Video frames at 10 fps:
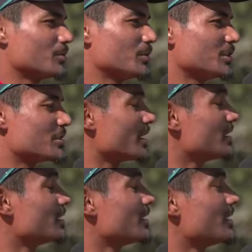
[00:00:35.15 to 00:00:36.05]
the
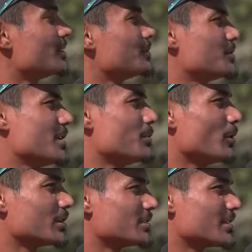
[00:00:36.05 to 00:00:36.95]
strength uh, keep
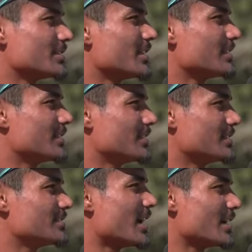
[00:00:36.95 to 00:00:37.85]
all the strength that uh,
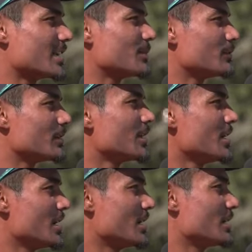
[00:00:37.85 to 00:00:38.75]
this is the hard time it will
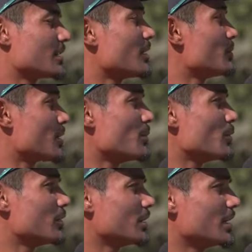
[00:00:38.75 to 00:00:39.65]
uh, come come
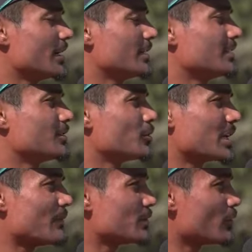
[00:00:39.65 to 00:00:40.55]
over and
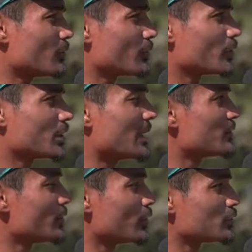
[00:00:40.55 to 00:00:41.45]
good time is all good
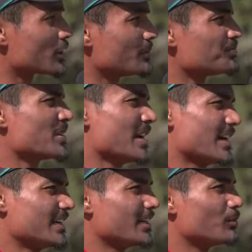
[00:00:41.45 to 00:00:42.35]
times will also come
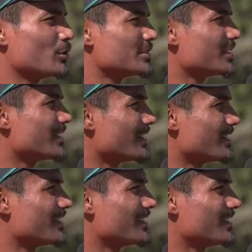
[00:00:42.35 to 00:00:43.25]
and yeah boys are
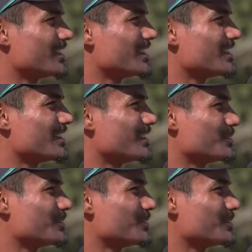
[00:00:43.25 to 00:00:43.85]
a uh, little